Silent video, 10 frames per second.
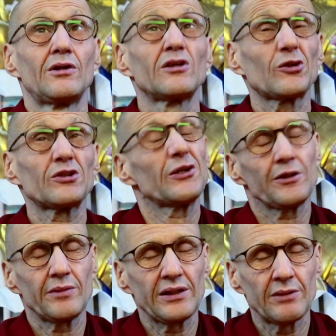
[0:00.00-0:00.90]
Of course, it
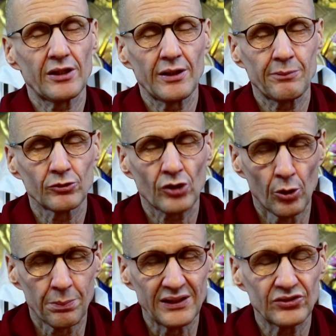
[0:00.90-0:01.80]
didn't mean Milarepa was
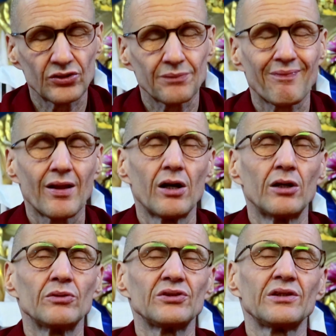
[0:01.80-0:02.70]
hopeless
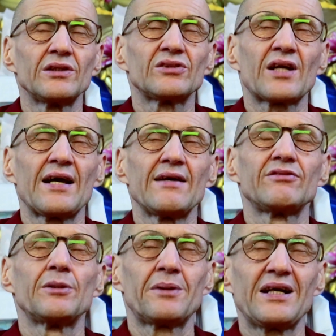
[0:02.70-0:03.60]
and was in his
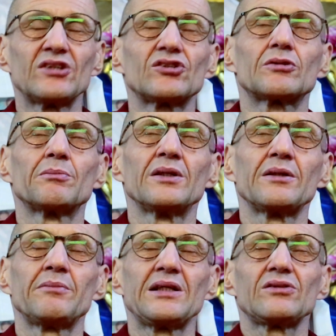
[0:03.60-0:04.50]
cave depressed, but
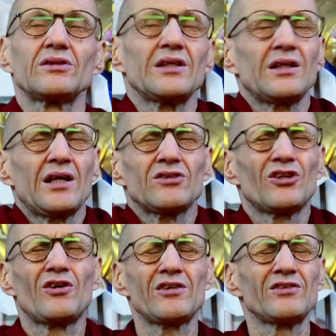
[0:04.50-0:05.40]
it means he has
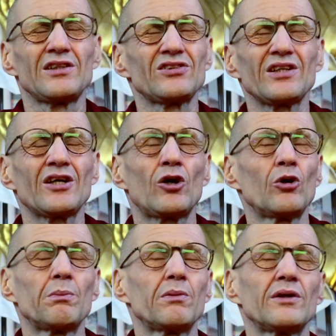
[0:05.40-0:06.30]
no unrealistic
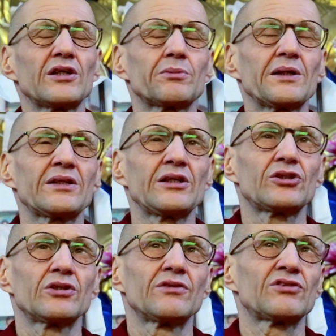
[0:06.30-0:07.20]
hope or
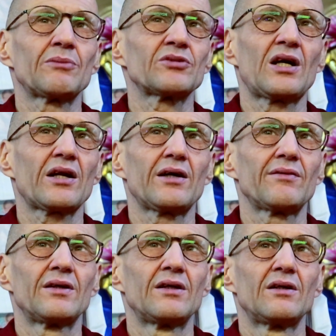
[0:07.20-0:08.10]
expectation of samsara.
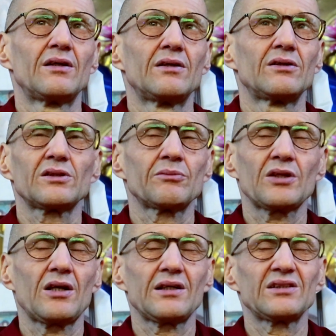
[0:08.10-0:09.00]

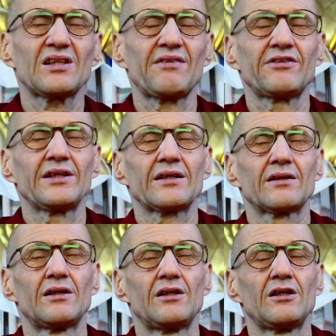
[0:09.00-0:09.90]
Samsara is suffering.
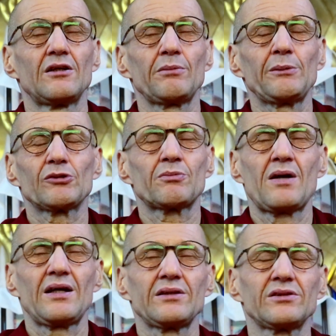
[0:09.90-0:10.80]
People's
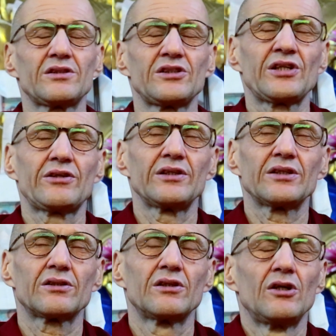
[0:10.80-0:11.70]
minds are
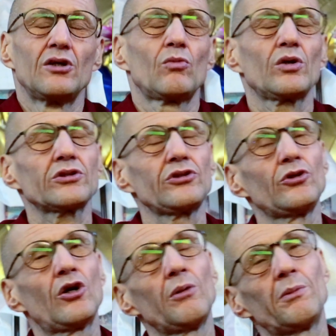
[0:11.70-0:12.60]
degenerate. What can
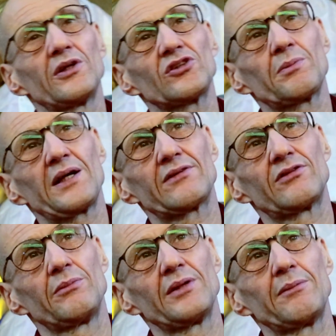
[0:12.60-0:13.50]
you hope or expect
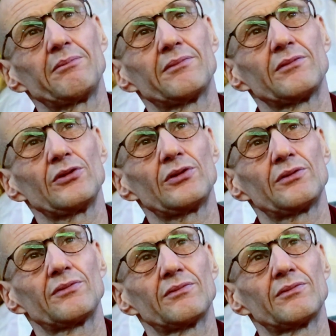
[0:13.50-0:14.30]
from them? You know?